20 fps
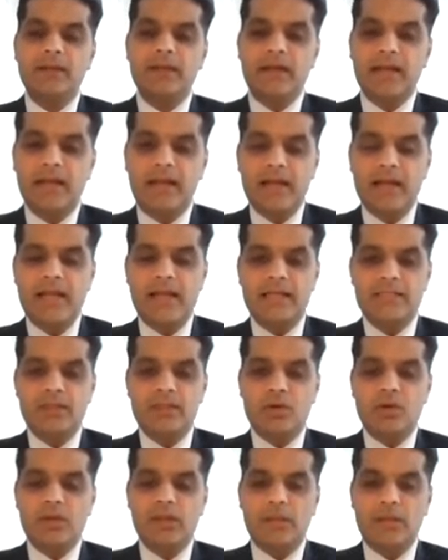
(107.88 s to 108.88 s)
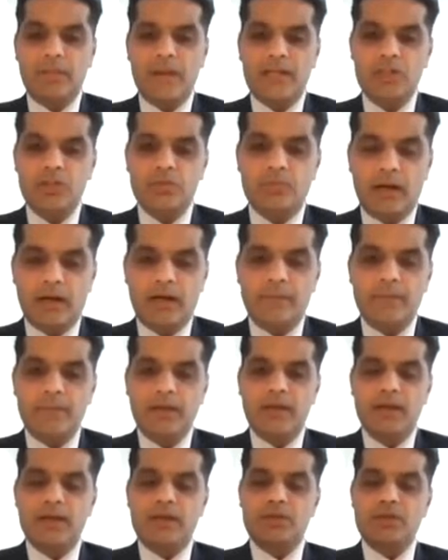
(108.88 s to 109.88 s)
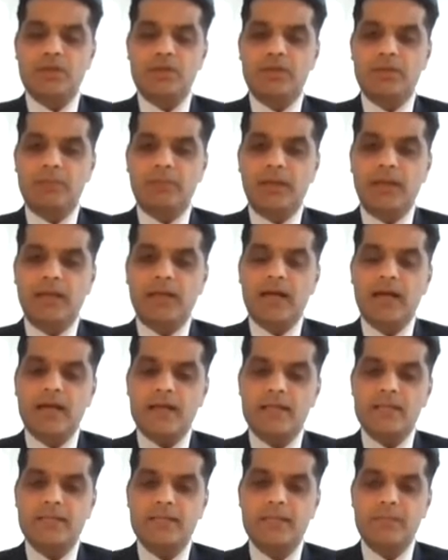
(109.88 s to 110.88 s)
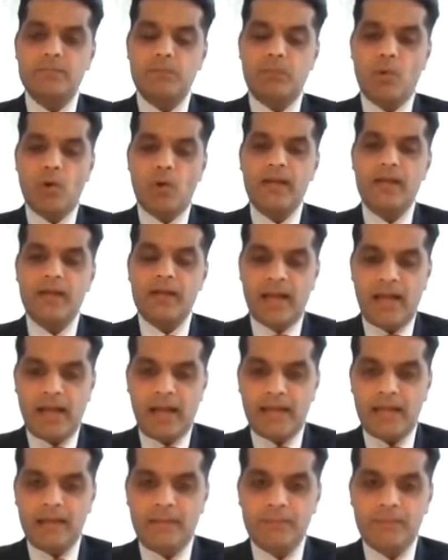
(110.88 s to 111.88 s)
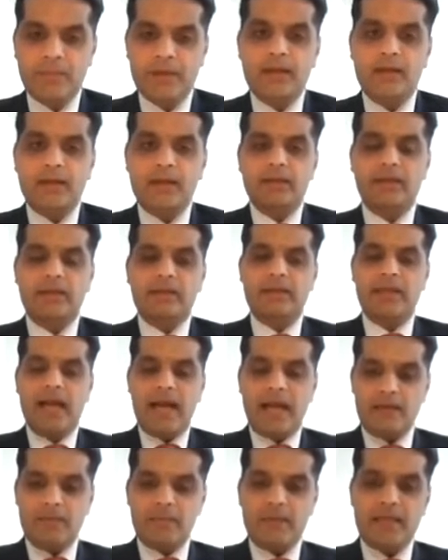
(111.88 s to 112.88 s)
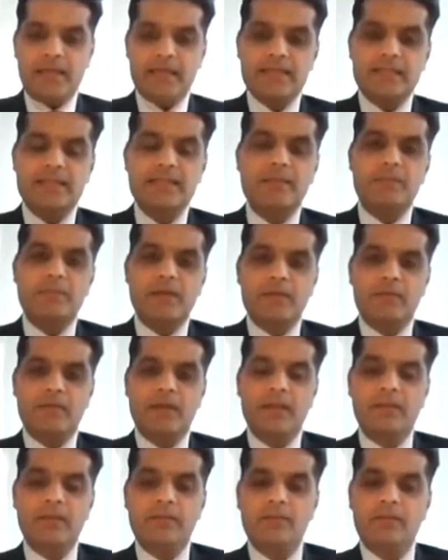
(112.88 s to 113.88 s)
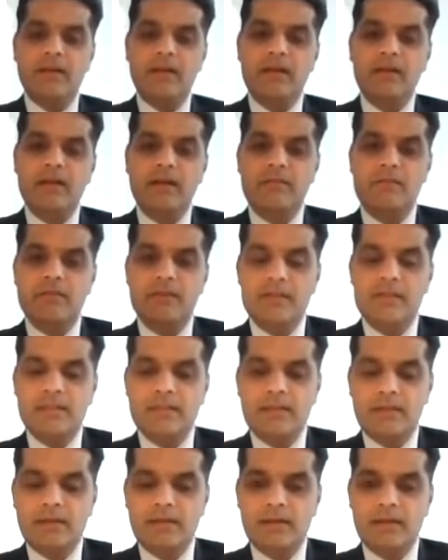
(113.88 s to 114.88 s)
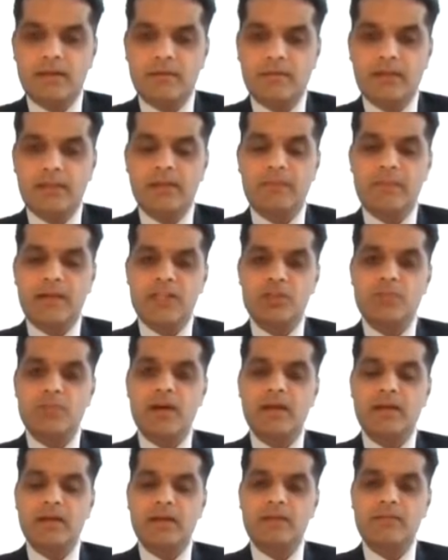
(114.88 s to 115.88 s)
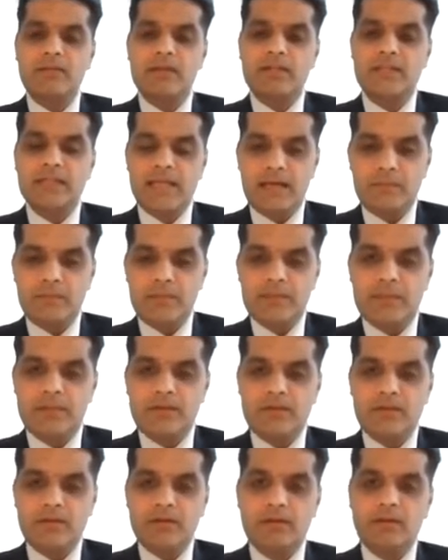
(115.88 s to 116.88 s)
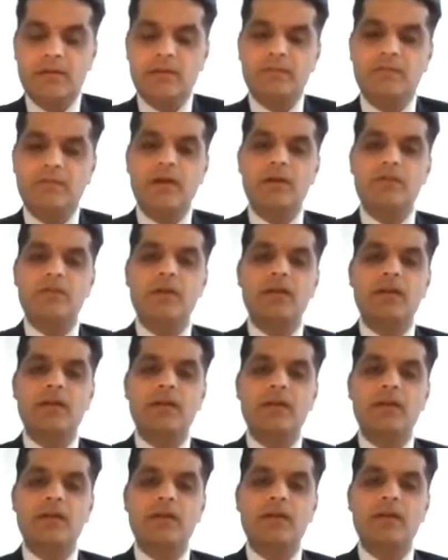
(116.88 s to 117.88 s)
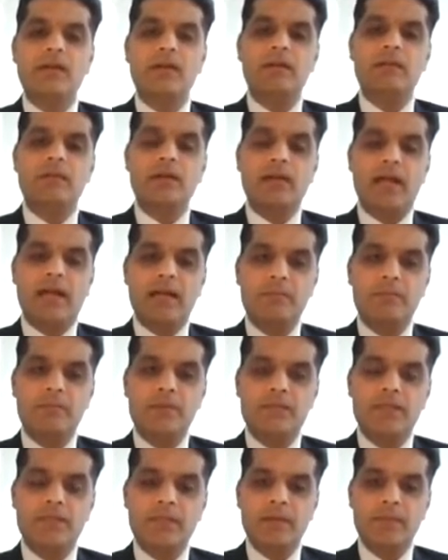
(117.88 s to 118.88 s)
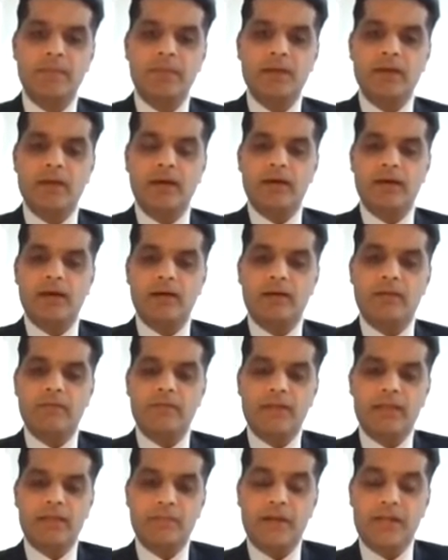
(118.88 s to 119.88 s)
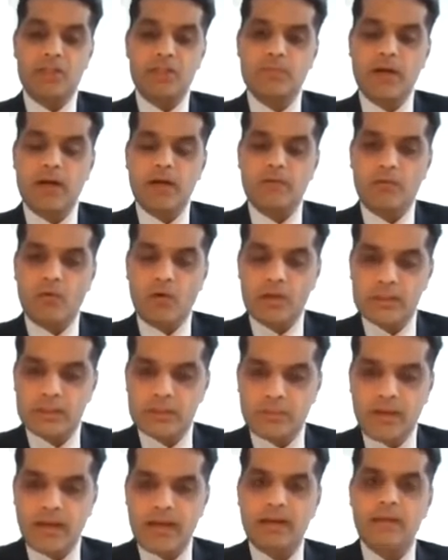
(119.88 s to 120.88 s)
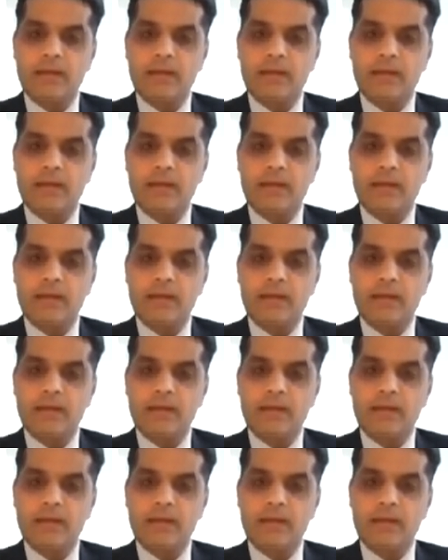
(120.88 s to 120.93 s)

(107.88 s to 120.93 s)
index or the benchmark. So if the beta is 0.9, that means when the fund delivers, when the benchmark delivers 10% return, the fund will deliver 9%. When the benchmark falls by